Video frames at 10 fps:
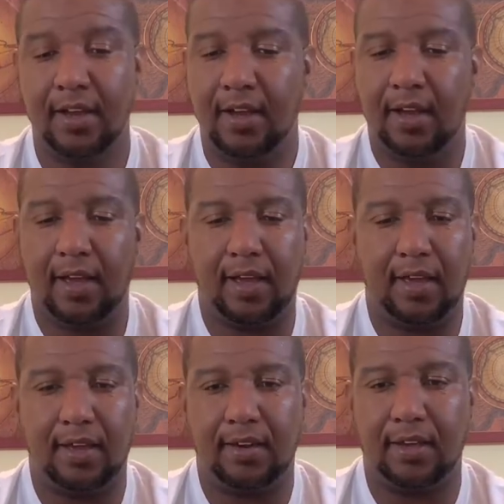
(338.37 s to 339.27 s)

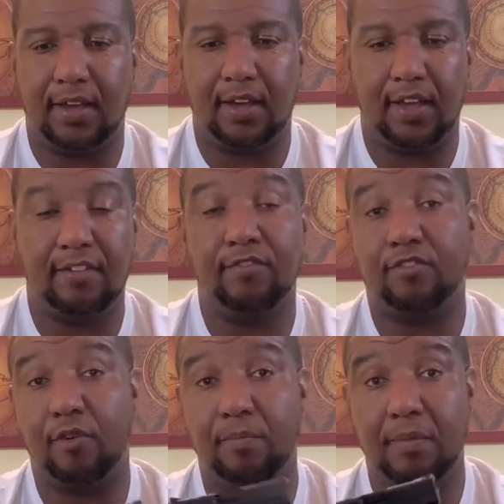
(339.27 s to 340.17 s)
and even
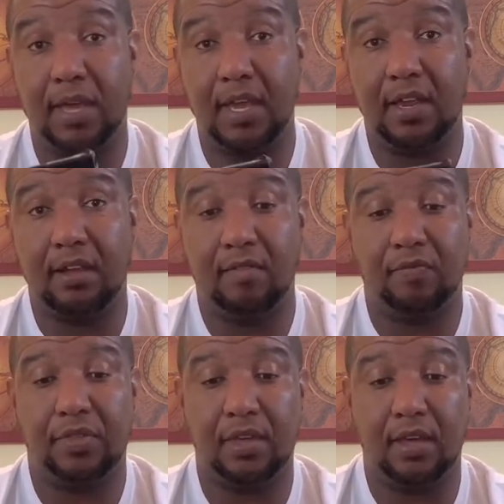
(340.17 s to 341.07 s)
for me,
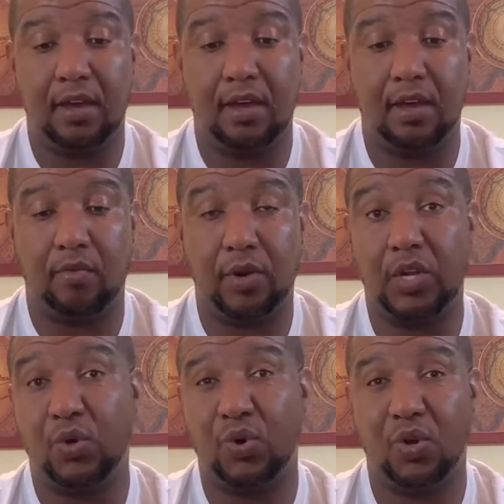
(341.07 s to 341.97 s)
the
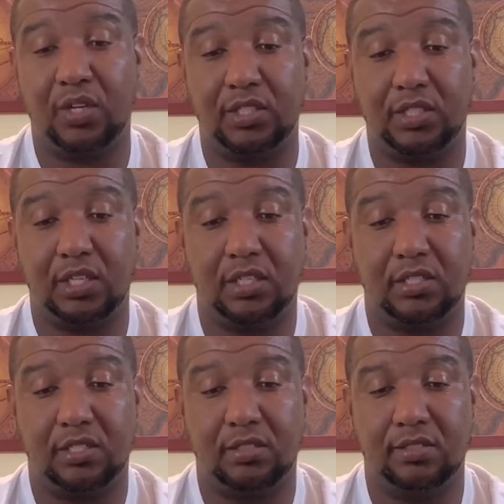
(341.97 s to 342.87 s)
recoil
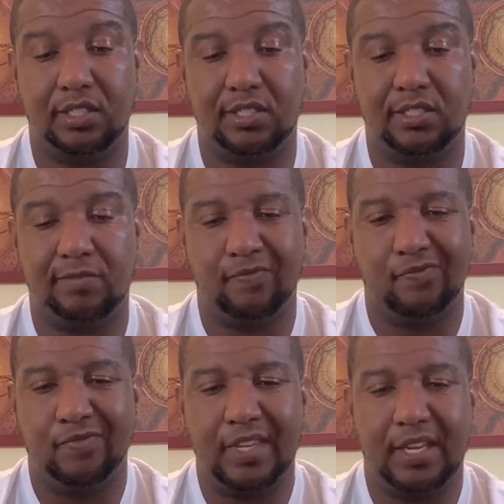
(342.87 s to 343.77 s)
is
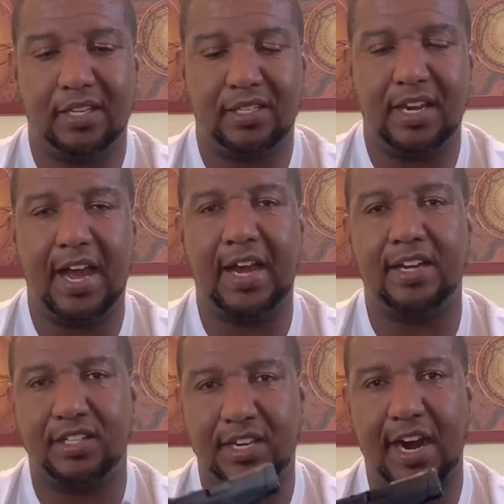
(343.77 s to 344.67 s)
not
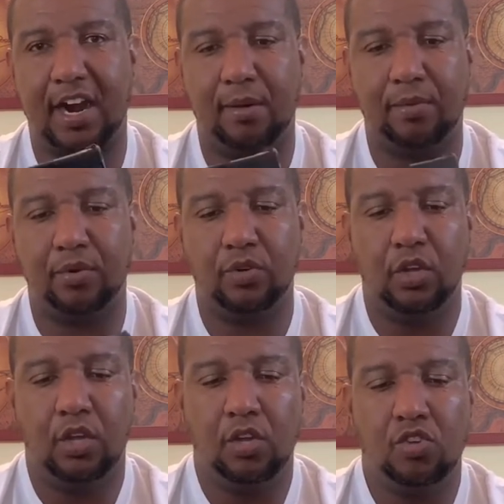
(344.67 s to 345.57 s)
desirable.
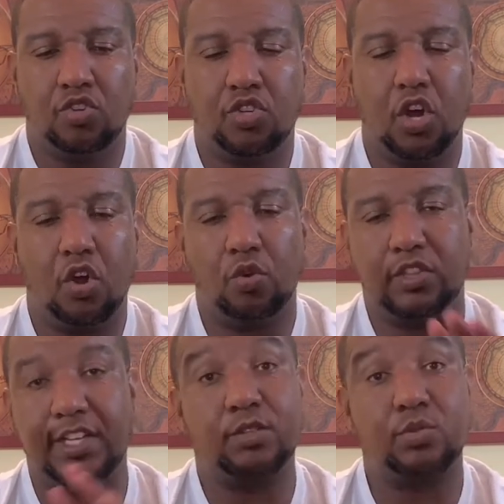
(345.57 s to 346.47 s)
So
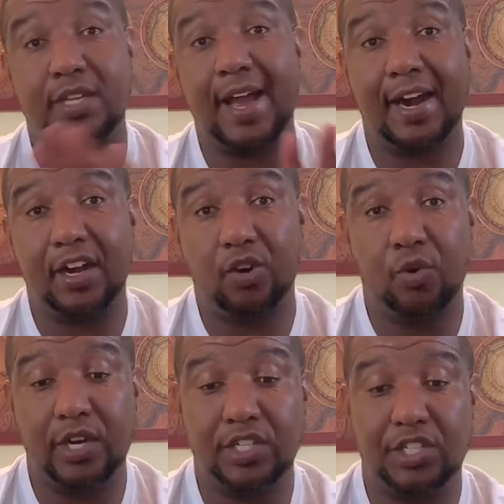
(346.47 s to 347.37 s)
this was out of the
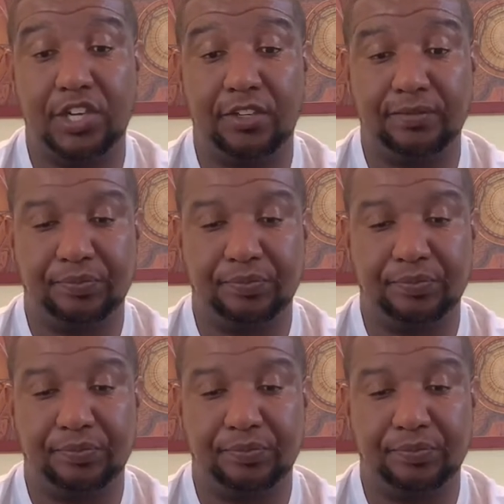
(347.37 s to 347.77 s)
question.